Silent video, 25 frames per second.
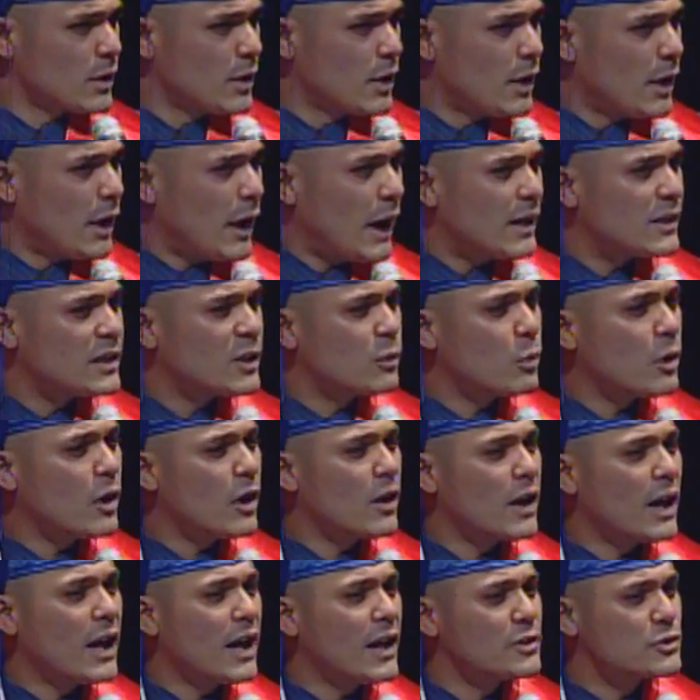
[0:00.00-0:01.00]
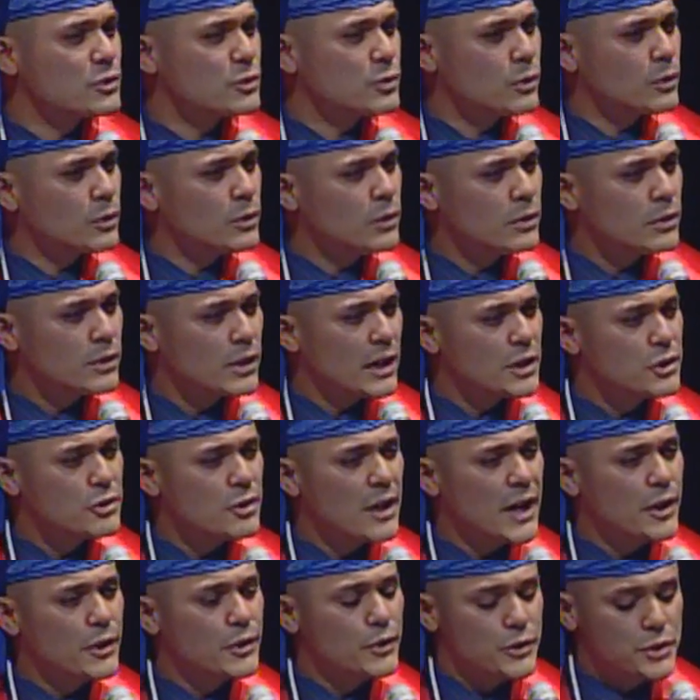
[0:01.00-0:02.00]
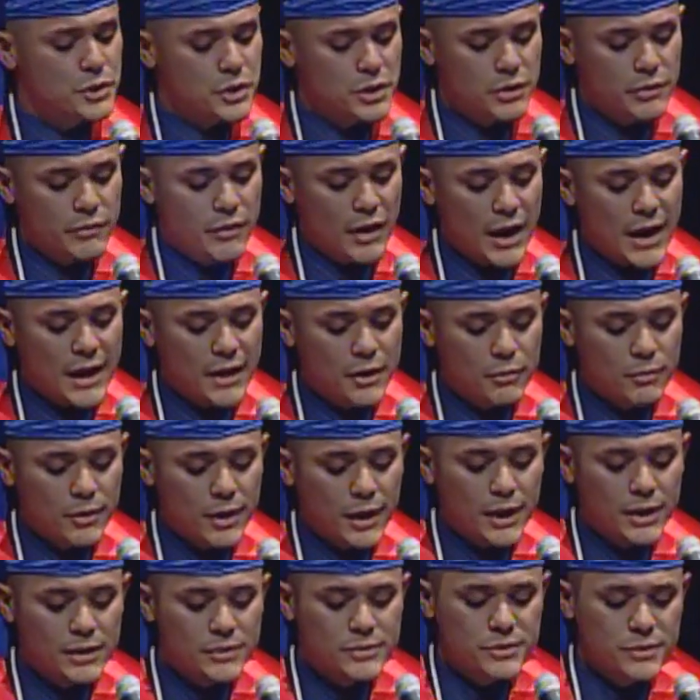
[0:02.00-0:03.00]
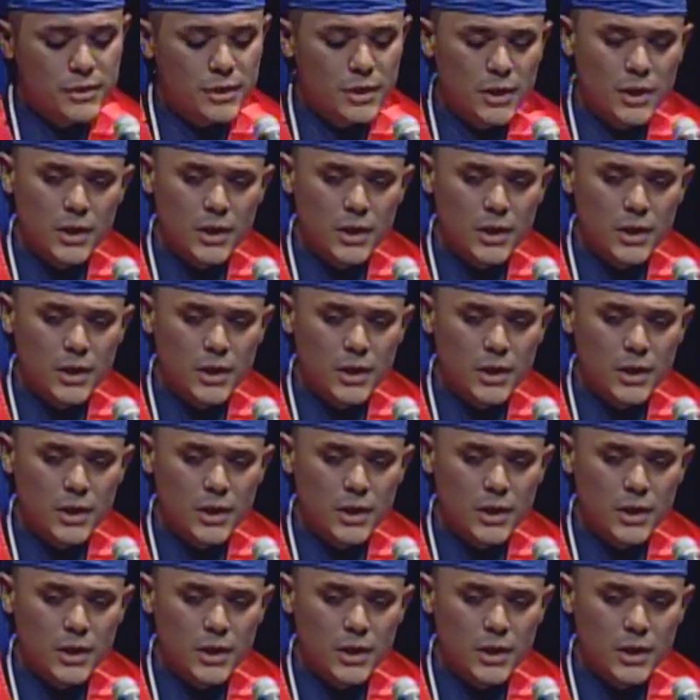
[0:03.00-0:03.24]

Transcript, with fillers: I did well in high school, and I tried to achieve high grades,